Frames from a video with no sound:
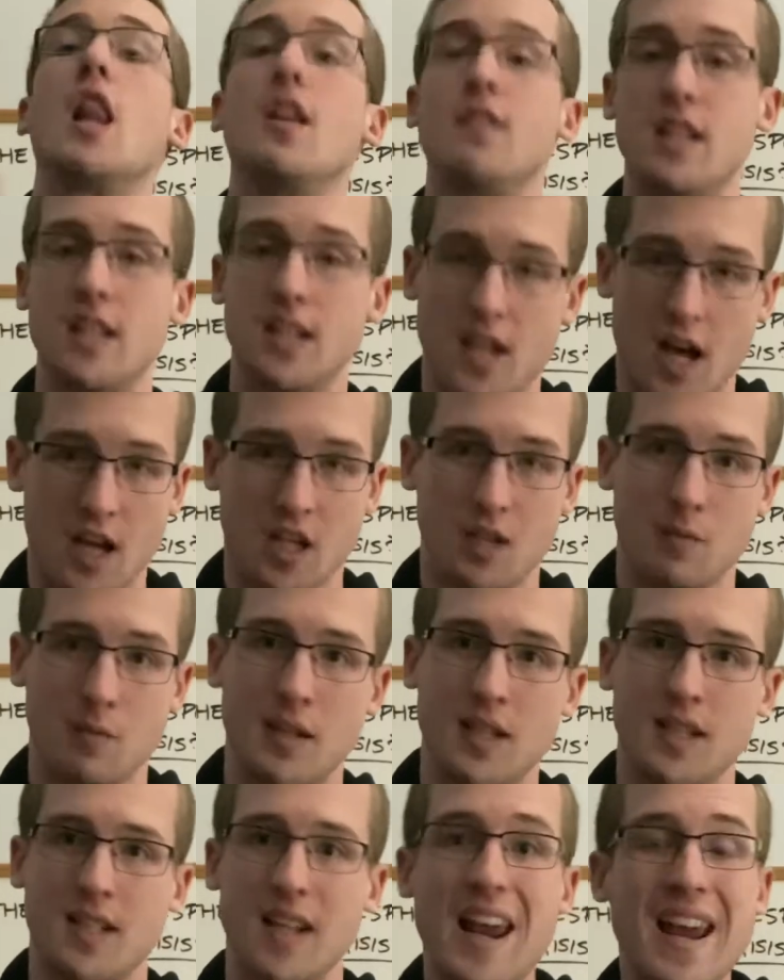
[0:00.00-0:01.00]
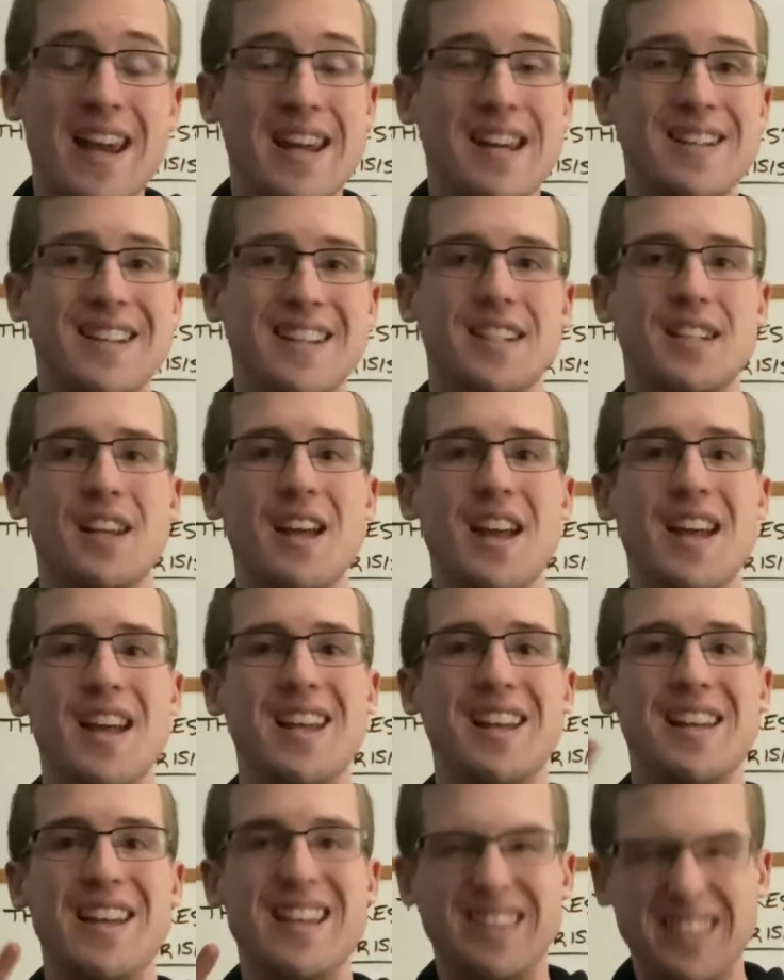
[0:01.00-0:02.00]
of these documents, and it's
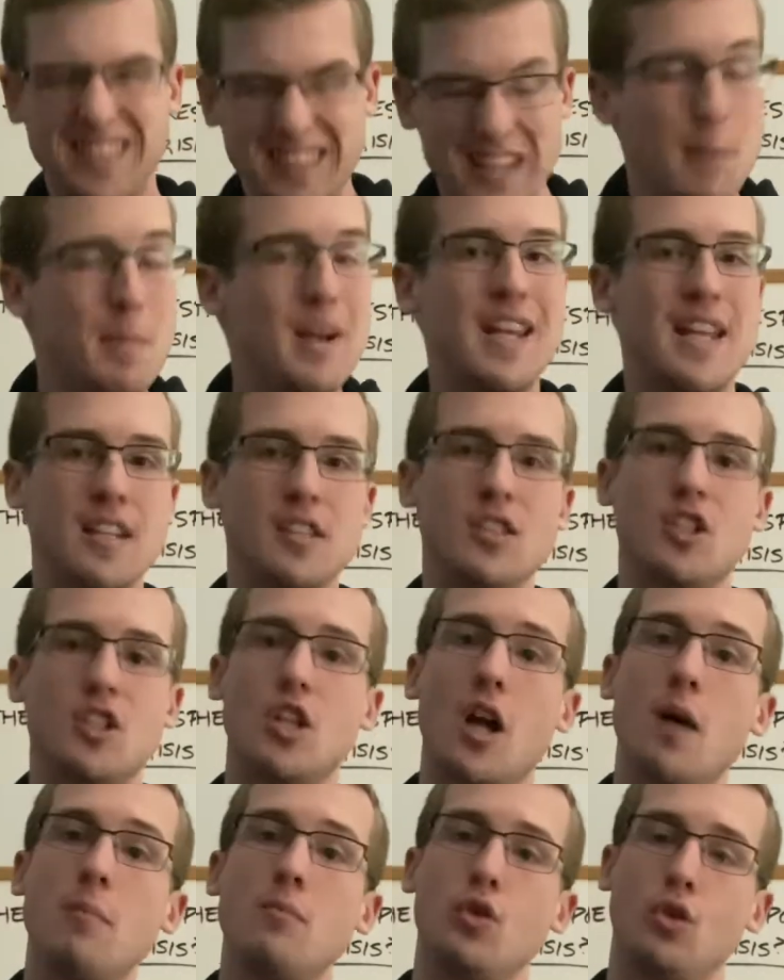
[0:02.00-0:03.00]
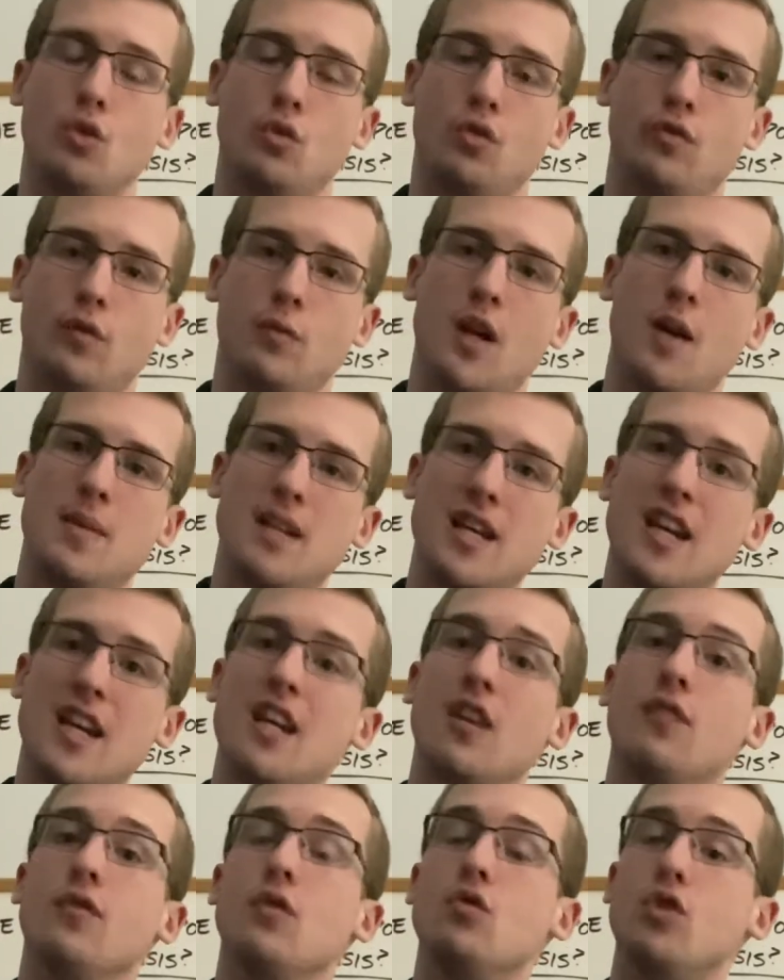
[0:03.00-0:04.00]
limiting some Jews from coming in.
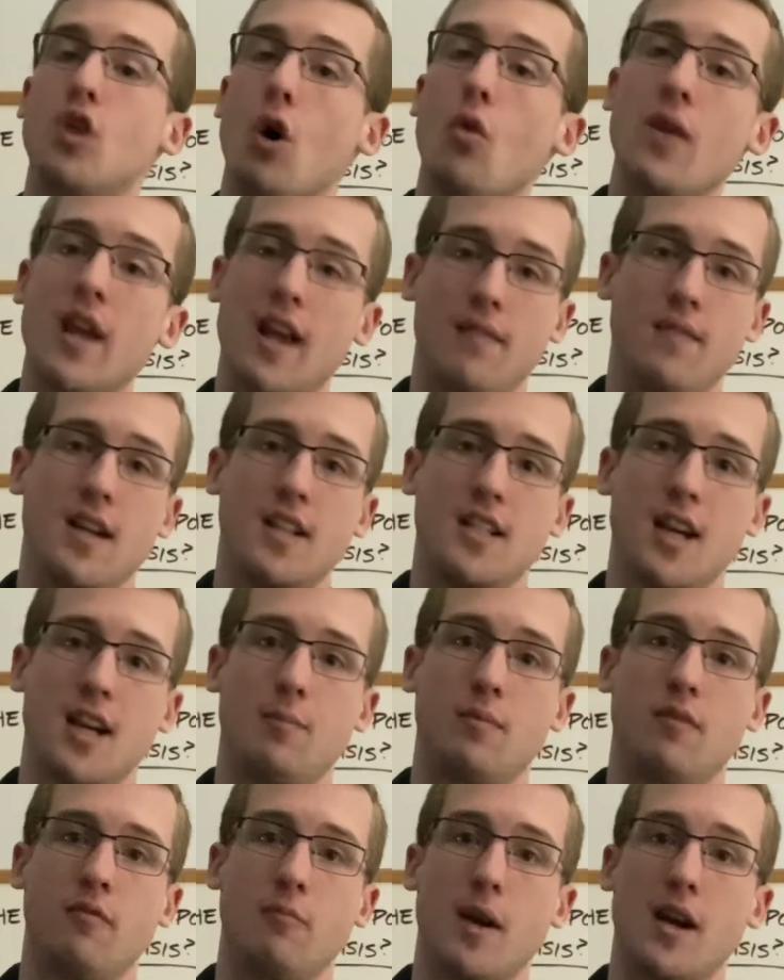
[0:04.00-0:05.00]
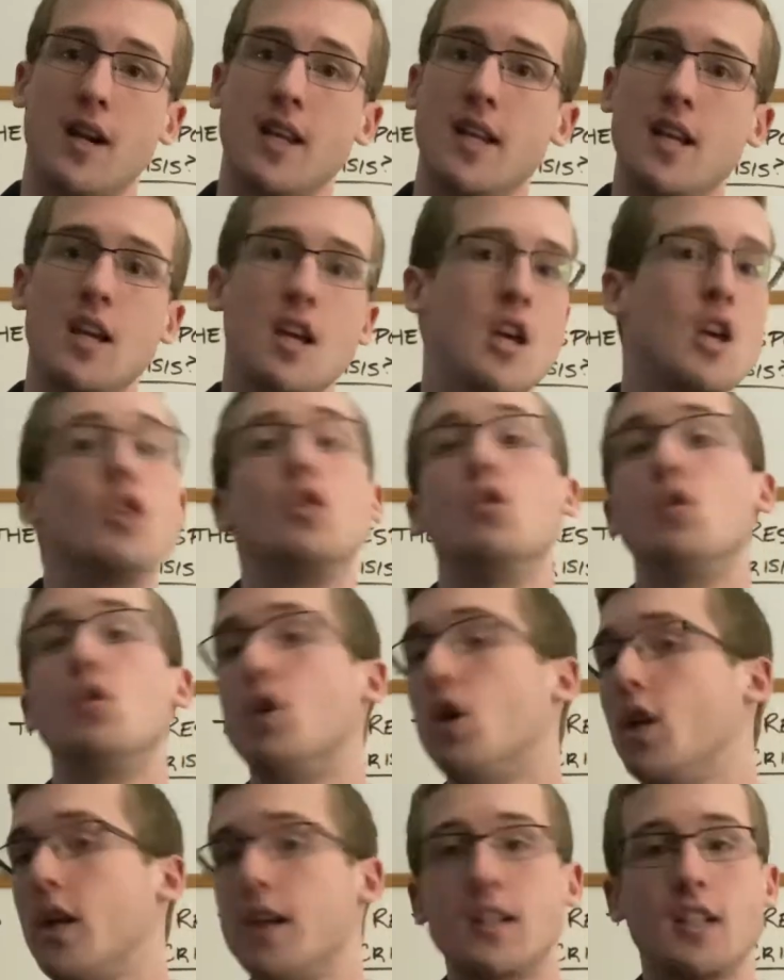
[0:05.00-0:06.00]
If you don't have that type of money, you
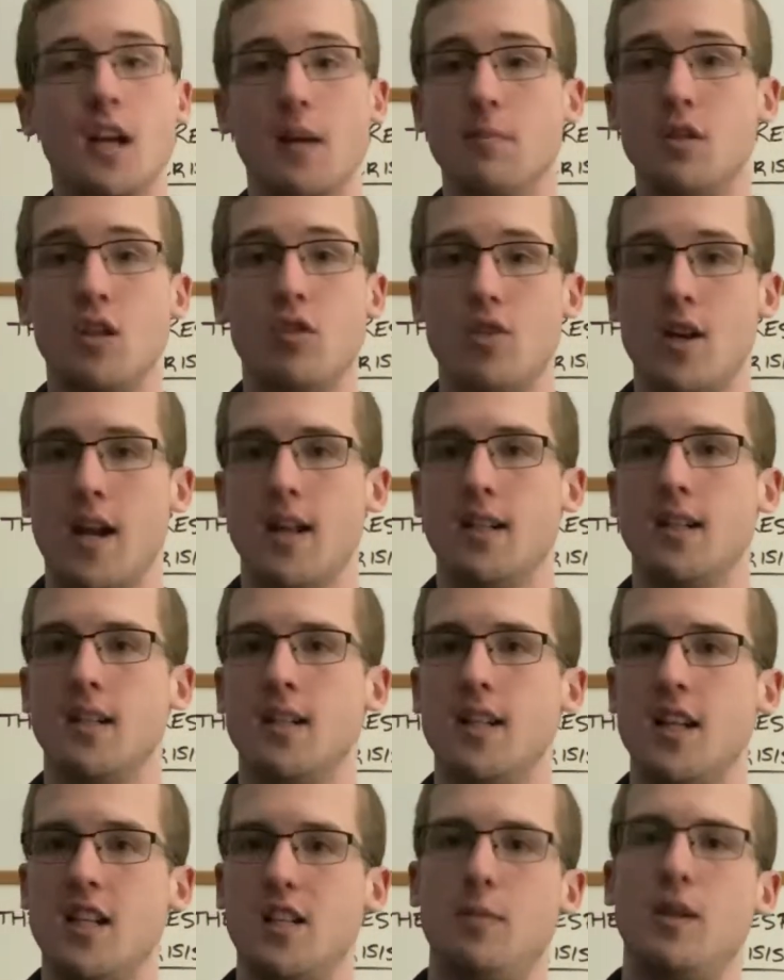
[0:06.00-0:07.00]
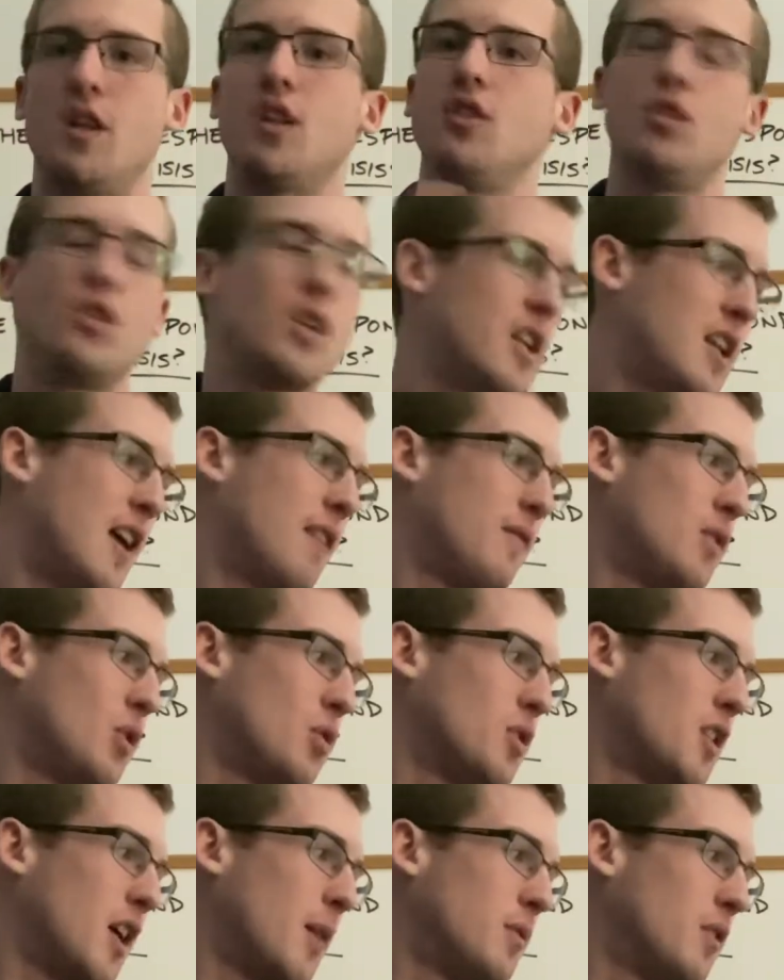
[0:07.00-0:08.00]
couldn't come to the United States because you didn't have
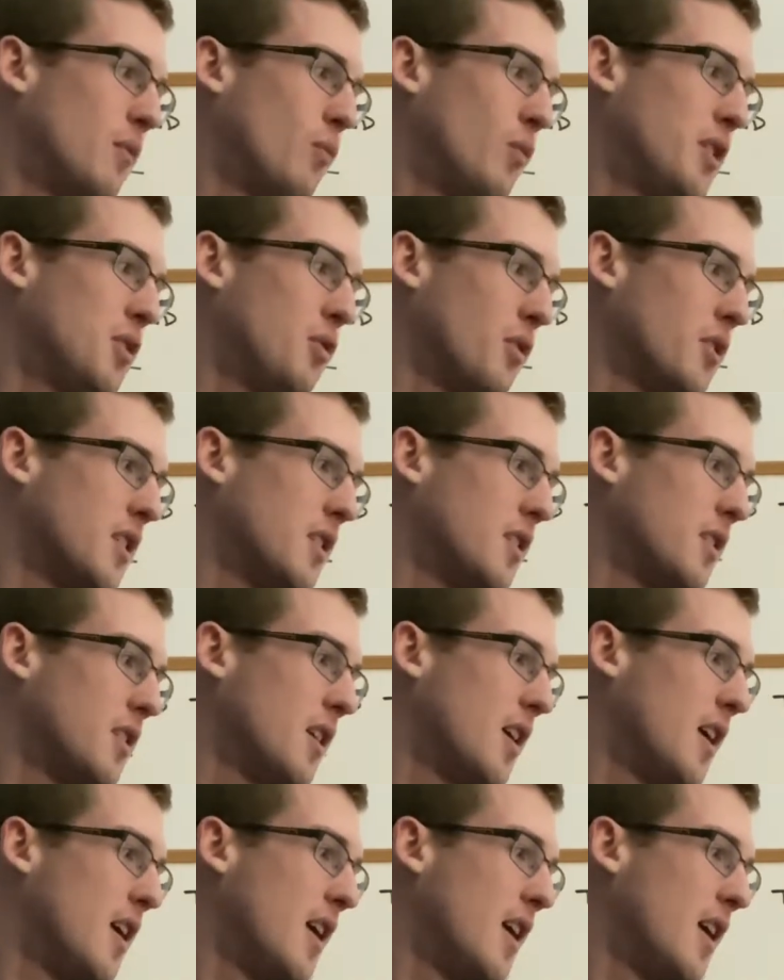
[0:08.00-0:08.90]
those types of resources.